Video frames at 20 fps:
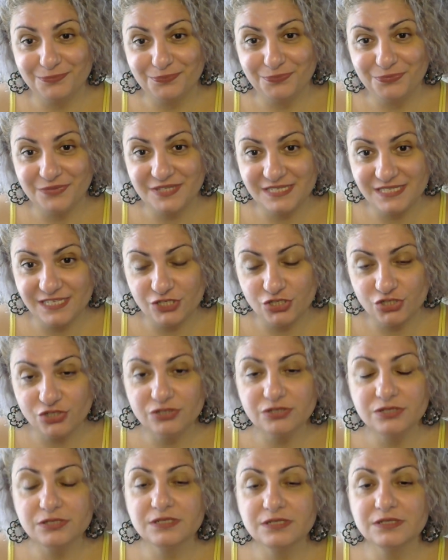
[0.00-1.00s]

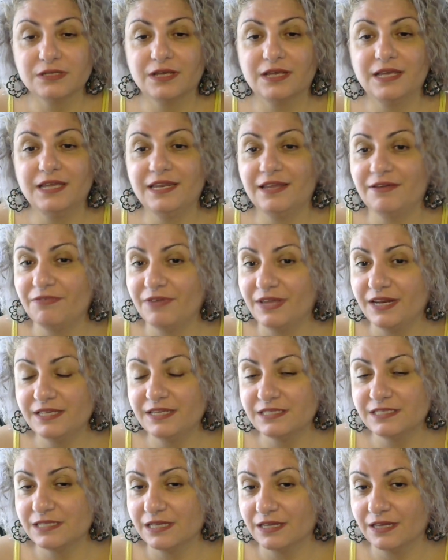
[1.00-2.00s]
decisions in a
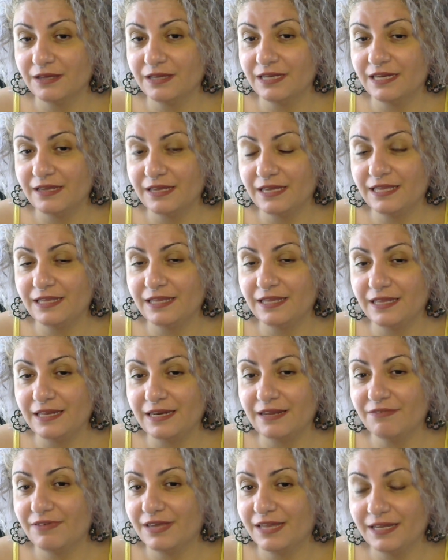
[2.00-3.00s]

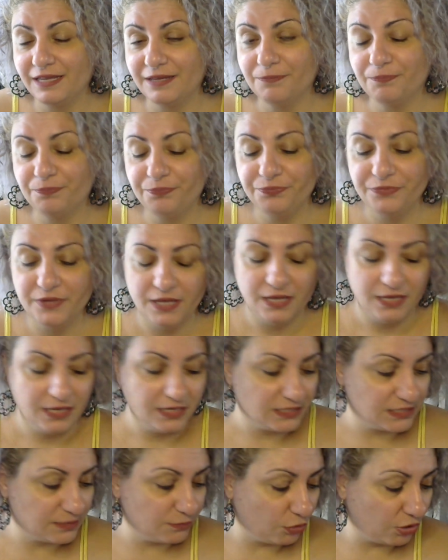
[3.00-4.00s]
very
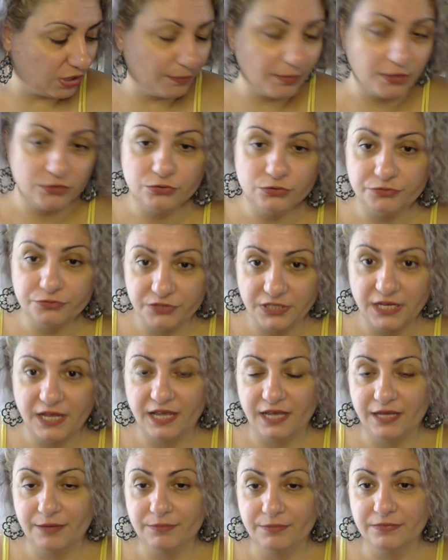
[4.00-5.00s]
small amount of
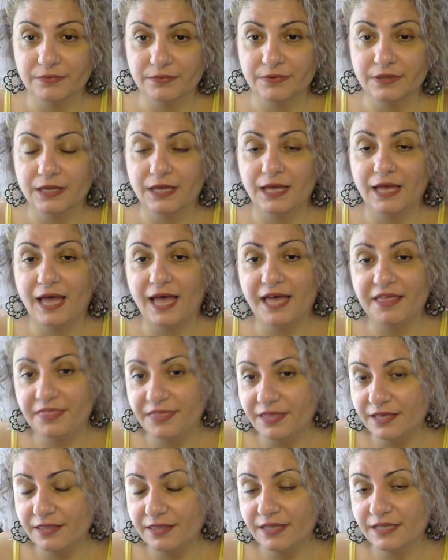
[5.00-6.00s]
time. I
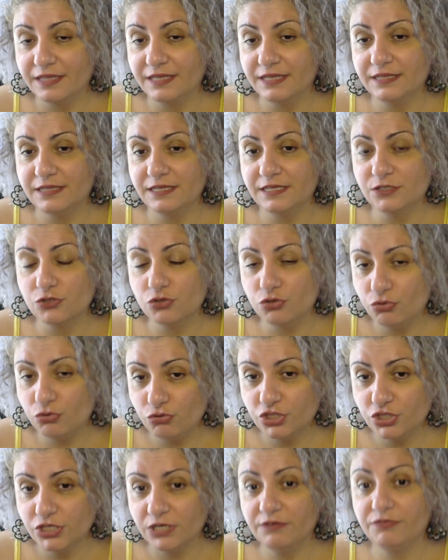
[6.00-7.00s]
think that it is
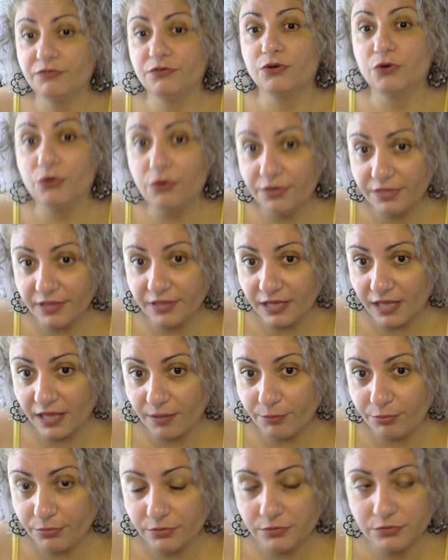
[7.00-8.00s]
crucial for all the
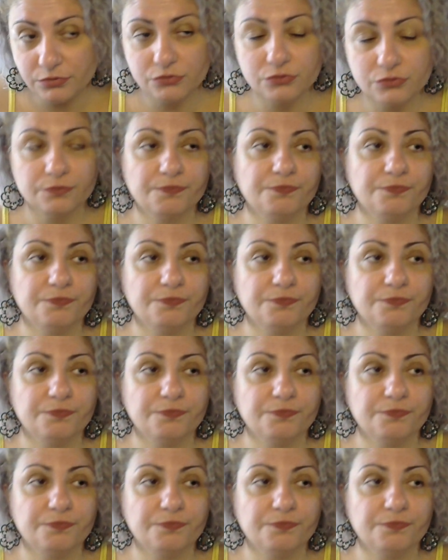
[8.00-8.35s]
couples.